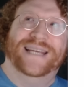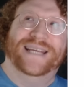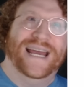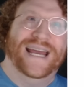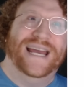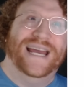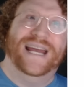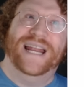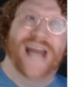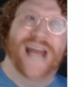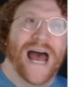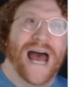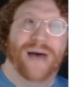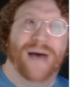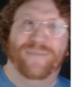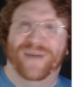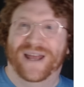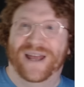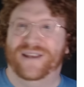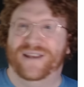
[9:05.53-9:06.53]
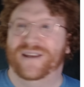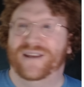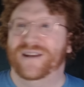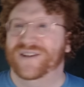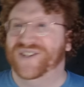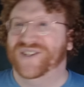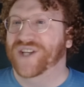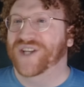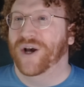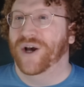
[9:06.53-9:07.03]
can happen.
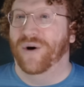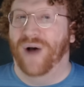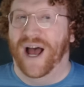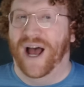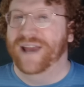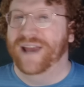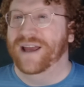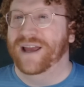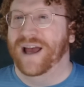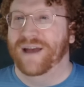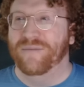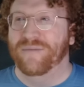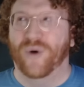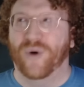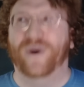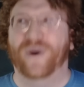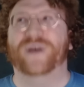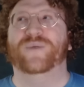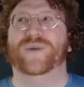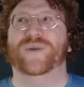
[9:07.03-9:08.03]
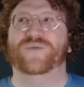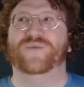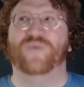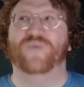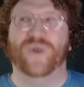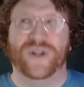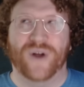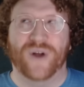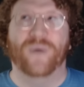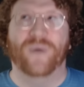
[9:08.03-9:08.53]
So I
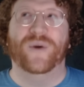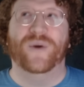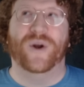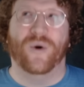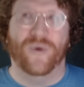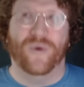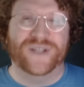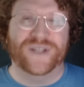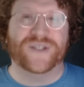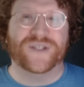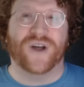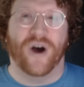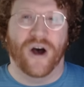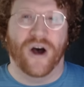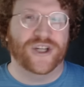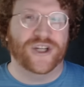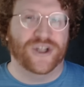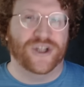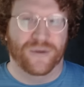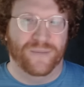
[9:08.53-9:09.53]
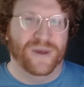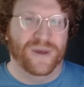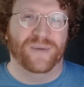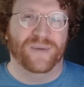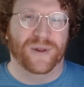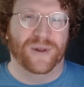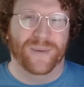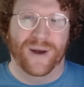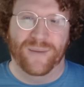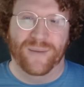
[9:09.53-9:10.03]
would always caution
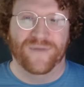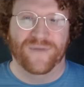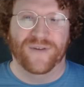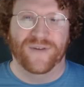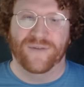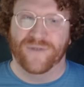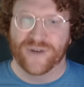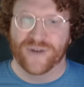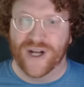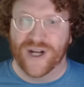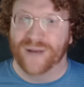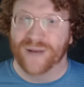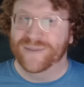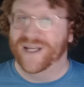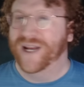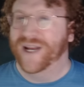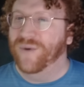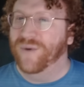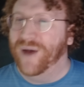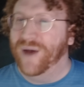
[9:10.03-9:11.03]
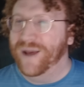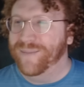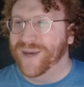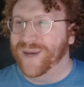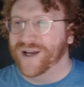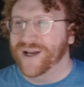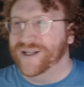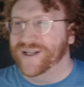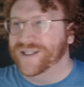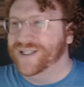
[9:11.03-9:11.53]
people about moving for jobs anyway,
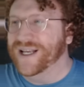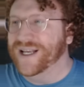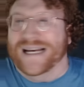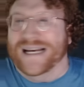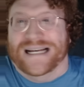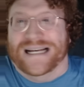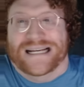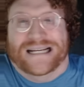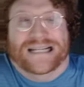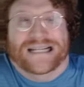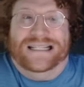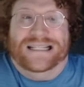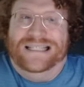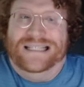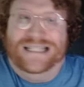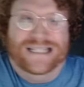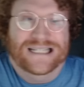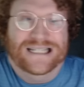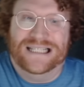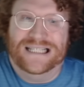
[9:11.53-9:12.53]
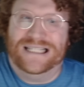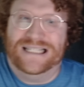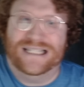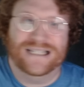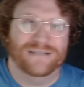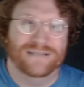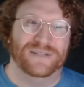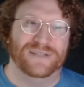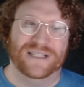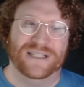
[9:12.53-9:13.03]
because that's
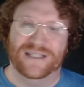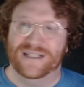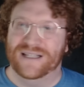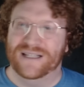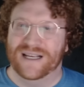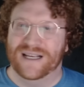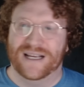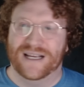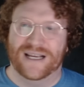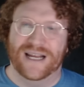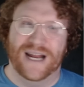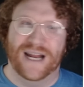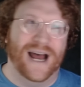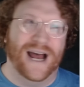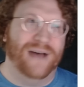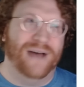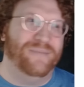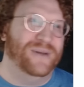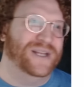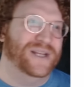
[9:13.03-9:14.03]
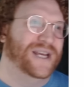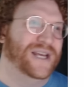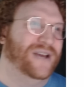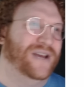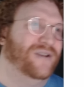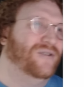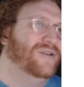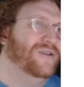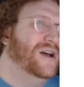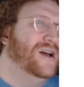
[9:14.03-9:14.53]
something that can happen to
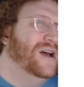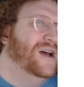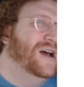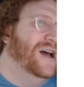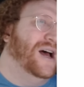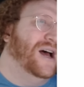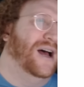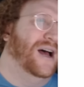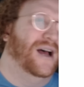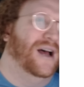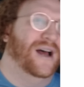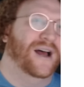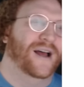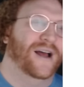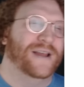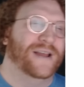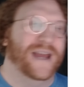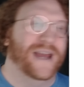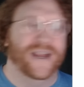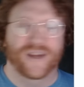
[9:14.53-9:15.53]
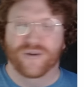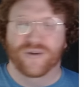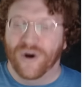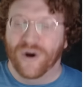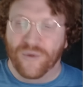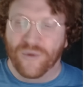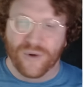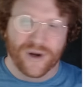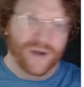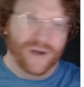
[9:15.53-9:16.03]
you. And you
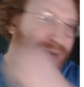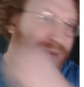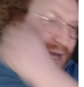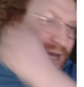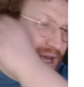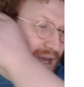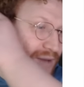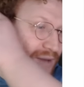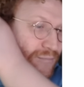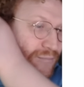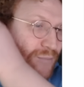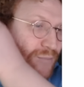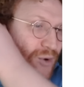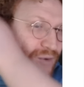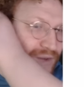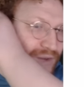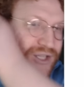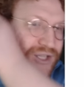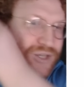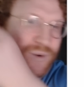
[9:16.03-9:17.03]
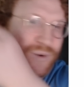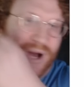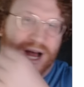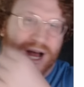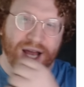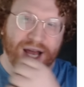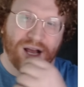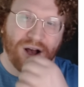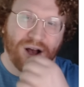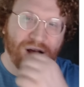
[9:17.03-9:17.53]
don't want to be moving to a
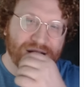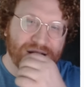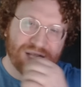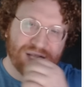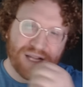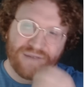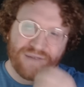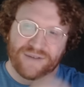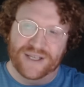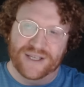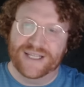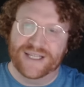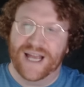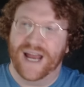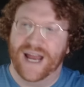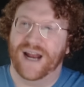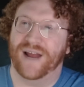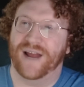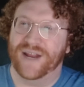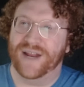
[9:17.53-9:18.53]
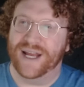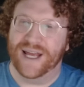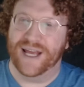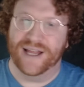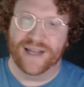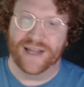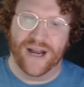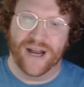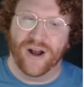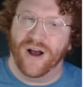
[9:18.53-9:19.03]
high cost of living state and then
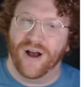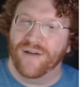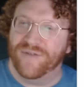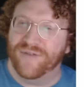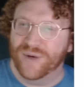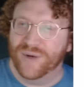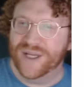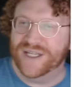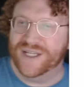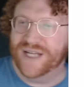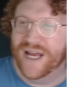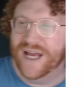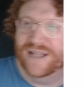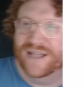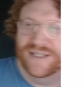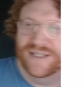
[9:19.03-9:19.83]
get laid off 3 days